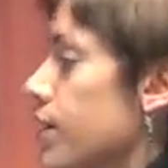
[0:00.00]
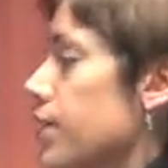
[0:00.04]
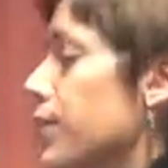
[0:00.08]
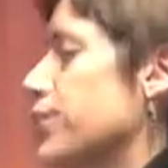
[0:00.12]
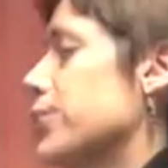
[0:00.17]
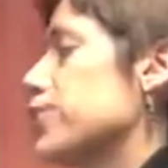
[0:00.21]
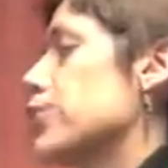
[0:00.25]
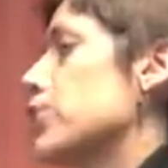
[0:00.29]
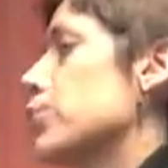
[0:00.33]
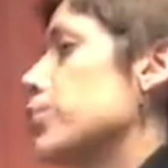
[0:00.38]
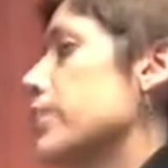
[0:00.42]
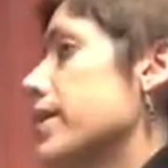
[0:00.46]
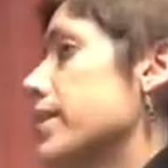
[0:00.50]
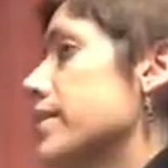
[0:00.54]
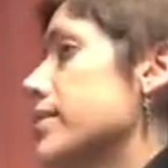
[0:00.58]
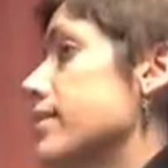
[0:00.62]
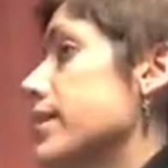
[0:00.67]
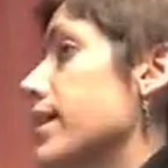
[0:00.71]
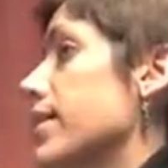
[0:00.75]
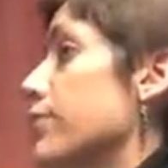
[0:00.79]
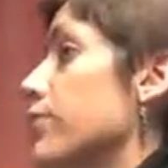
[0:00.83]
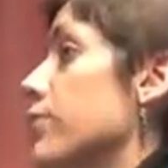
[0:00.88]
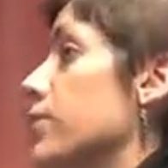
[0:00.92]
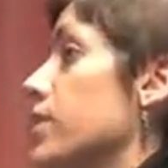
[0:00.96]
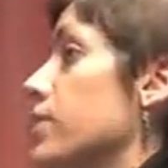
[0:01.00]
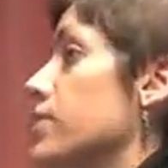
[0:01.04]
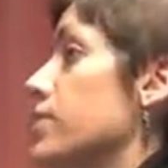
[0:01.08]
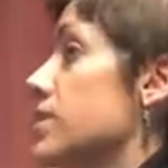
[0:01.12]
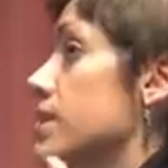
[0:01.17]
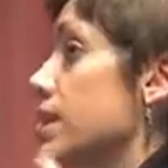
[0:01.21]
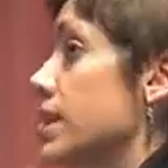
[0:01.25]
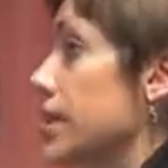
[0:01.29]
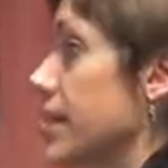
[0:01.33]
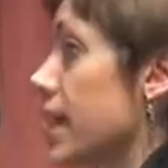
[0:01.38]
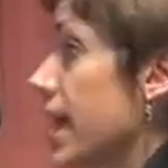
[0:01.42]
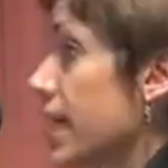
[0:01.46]
There's no place left for them
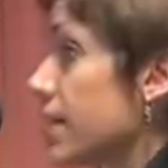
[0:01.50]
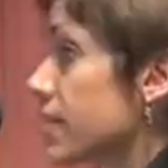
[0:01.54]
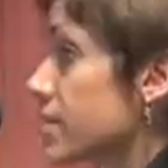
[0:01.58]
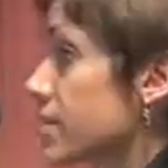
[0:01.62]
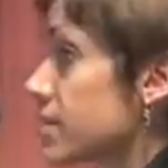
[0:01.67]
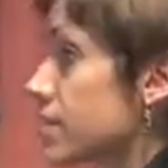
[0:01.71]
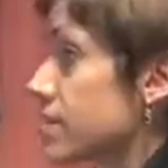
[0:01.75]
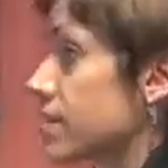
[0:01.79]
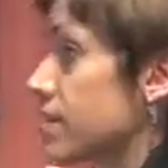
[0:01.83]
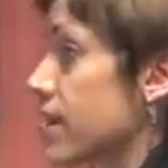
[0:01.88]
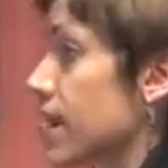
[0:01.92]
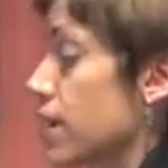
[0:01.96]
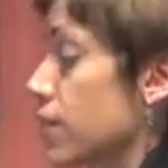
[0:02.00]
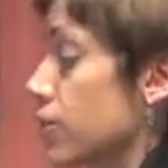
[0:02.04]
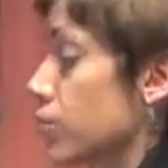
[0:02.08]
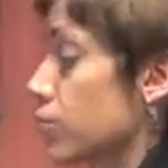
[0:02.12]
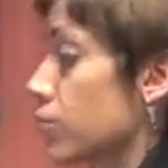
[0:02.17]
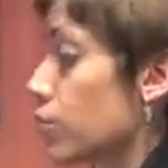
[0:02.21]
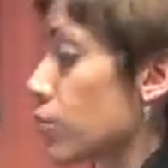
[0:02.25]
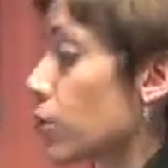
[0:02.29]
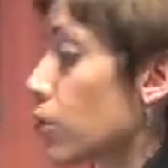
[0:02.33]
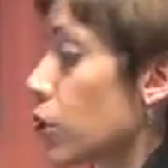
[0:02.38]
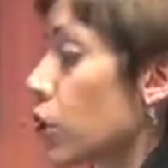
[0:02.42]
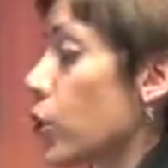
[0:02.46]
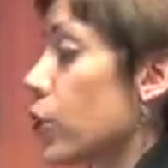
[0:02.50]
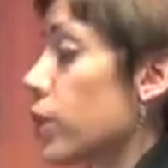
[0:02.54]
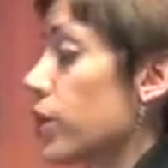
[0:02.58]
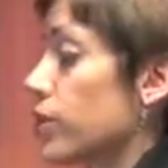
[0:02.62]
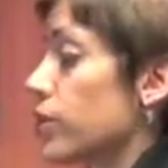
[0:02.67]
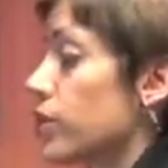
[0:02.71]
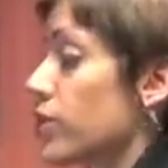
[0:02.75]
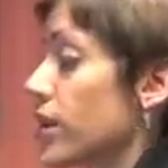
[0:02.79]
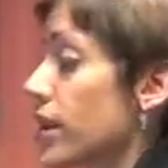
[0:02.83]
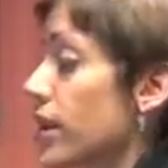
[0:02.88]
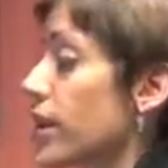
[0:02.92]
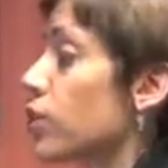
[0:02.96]
to nest and kind of burrow
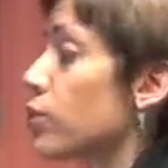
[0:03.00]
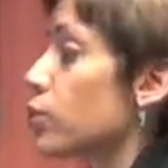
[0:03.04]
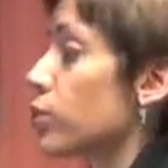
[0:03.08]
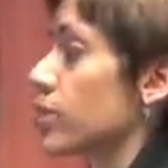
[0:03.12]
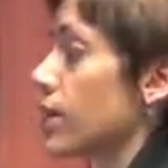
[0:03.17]
underneath